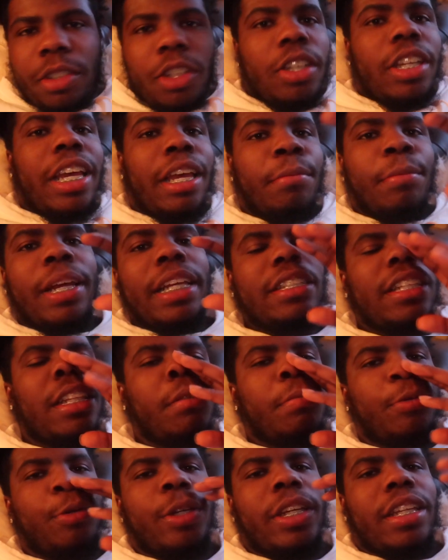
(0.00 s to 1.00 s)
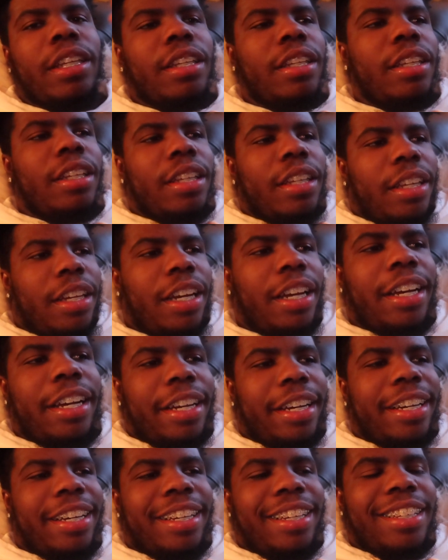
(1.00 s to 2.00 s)
Okay, but that's on the point.
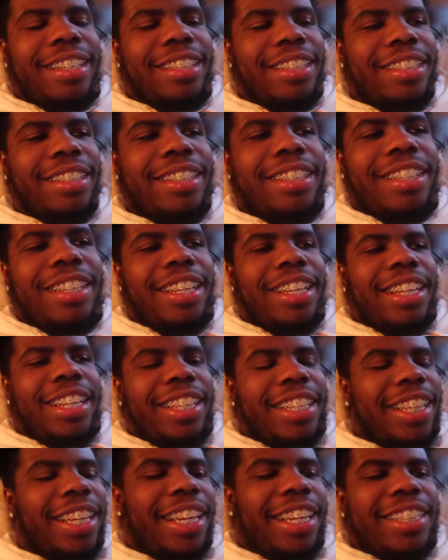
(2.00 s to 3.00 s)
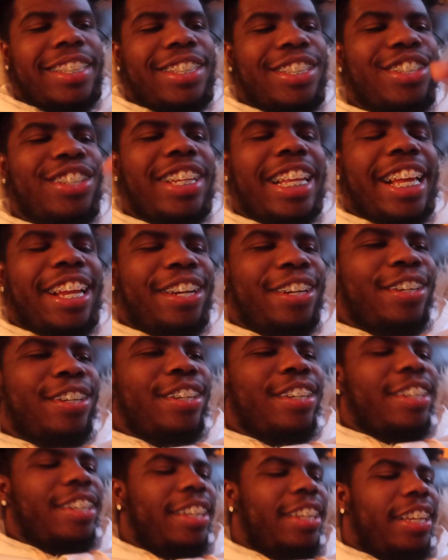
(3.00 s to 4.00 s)
Uh, yeah, it's a little later.
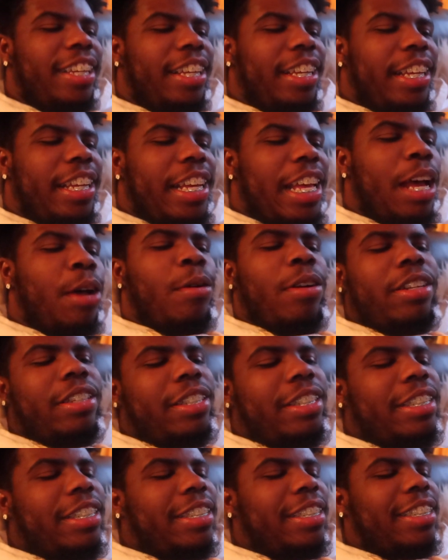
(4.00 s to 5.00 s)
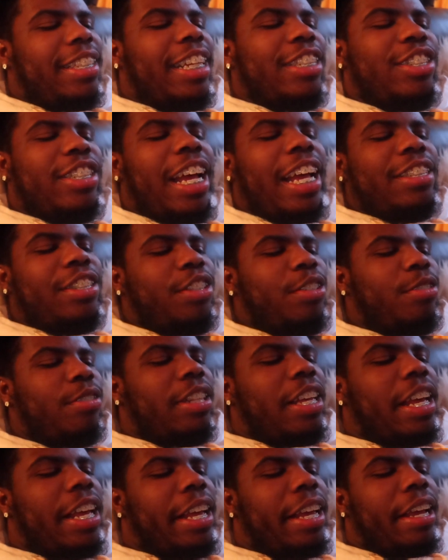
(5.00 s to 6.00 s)
I want to just let you guys know
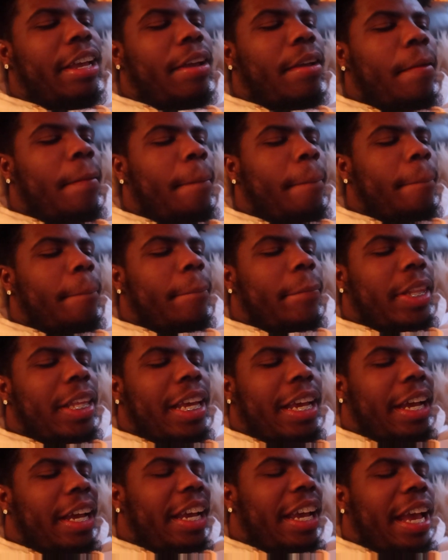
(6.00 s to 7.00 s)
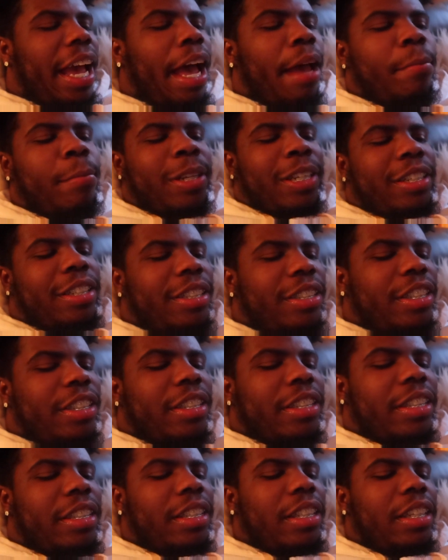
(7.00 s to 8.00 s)
that. Yeah, yeah I've been
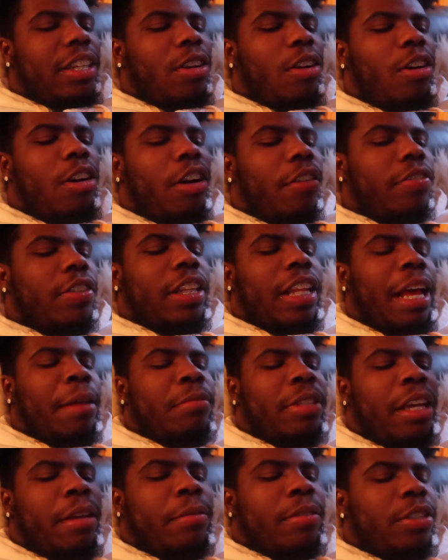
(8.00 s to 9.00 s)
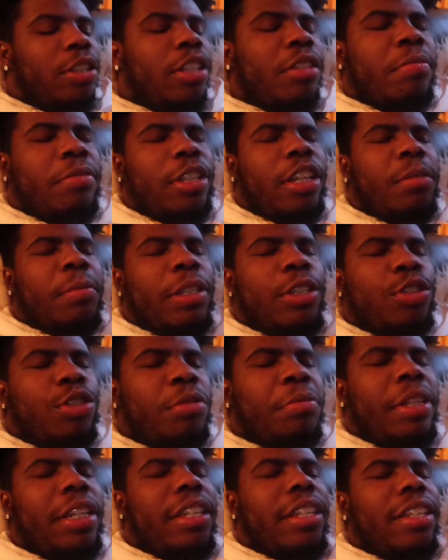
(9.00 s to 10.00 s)
just off the laptop and checking my
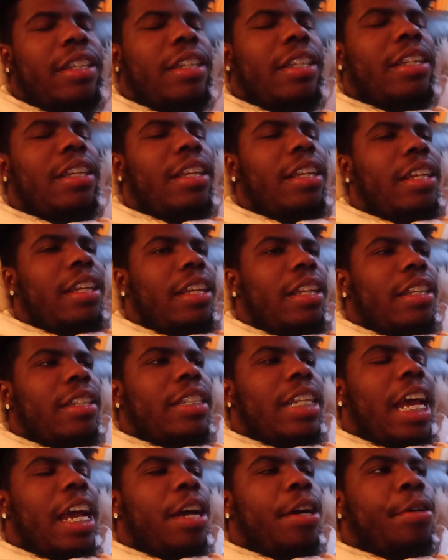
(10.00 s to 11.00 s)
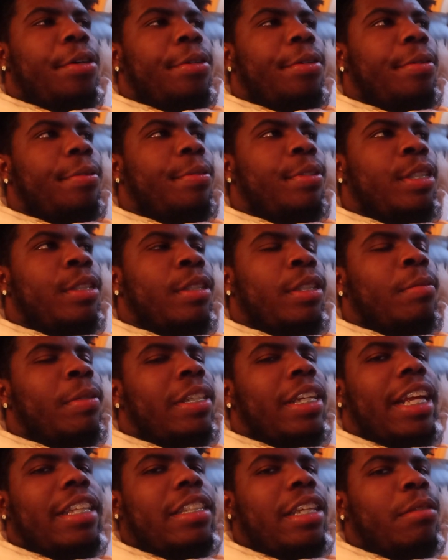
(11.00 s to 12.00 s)
social media. Now it'll be
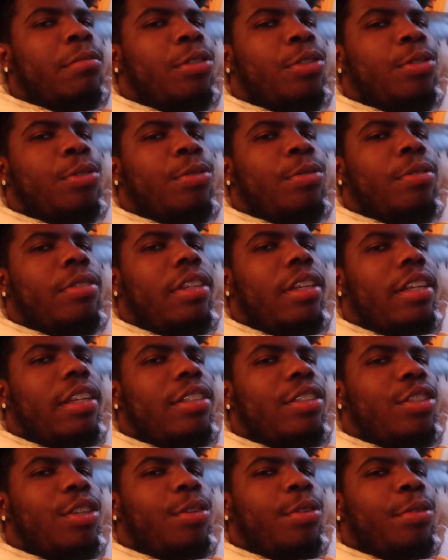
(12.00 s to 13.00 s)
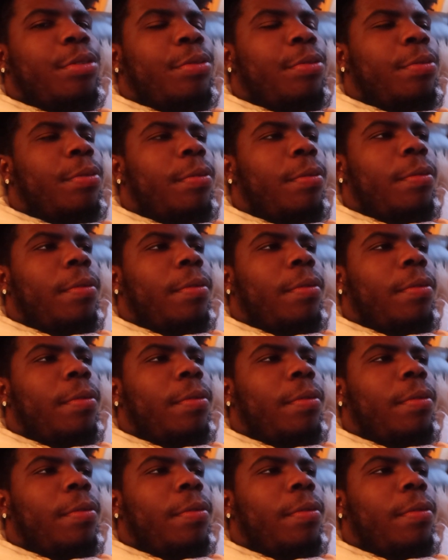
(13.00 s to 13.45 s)
nighttime soon, so